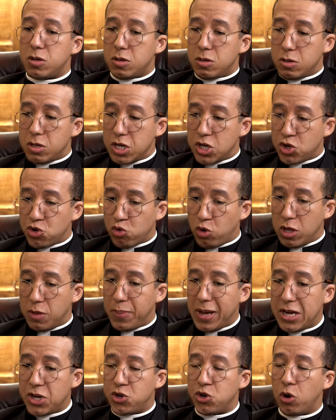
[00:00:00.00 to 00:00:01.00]
destroying the
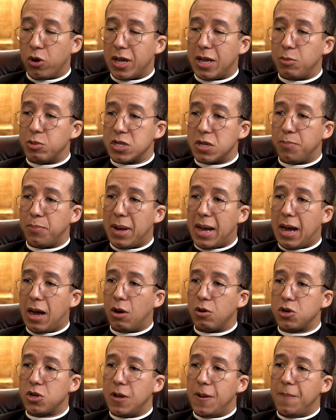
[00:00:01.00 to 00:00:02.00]
patriarchy was
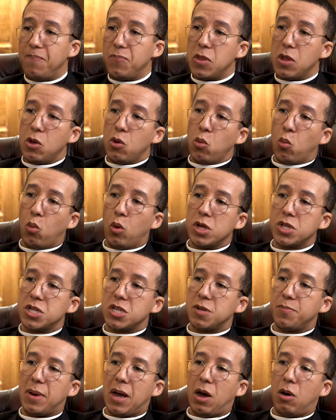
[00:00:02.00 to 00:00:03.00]
about wasn't
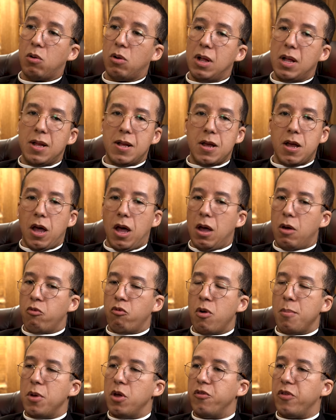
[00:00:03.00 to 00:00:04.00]
about
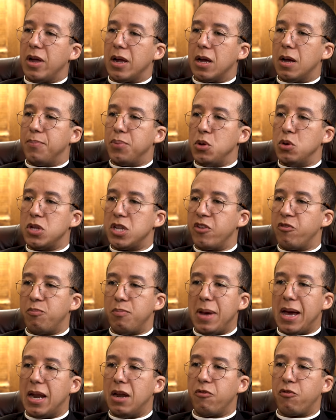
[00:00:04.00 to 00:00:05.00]
removing abusive
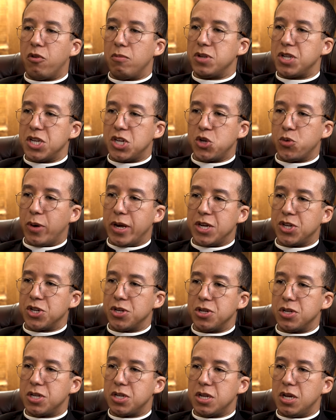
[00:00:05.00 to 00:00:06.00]
men from
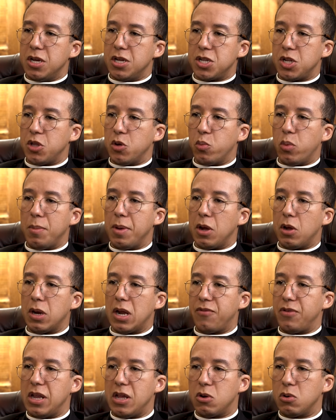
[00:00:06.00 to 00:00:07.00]
situations so that women could
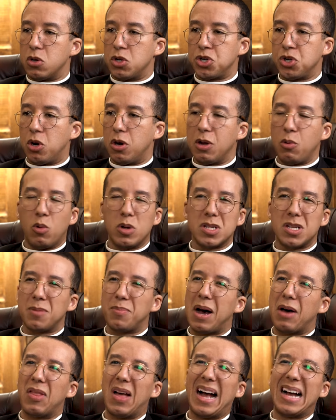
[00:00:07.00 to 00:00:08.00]
have an equal shot. It wasn't
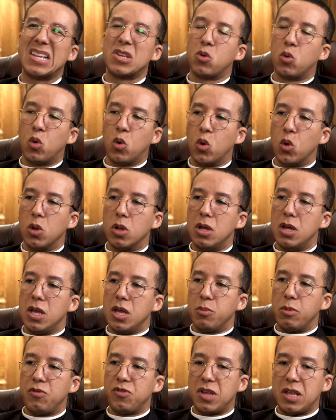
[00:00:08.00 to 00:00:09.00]
about that at all.
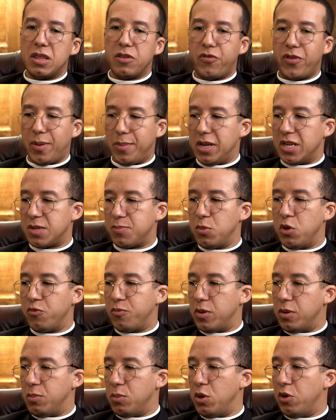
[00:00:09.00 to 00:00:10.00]
We've seen the feminist
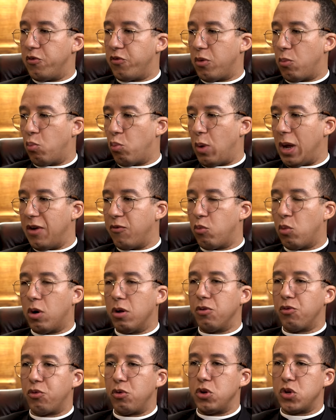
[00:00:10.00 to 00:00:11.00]
movement move from wave
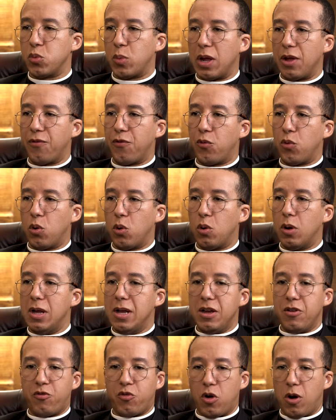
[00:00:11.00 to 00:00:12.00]
one through to wave four
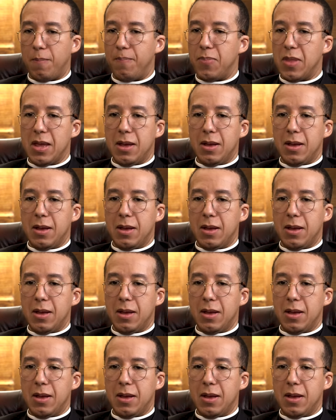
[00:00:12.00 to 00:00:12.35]
from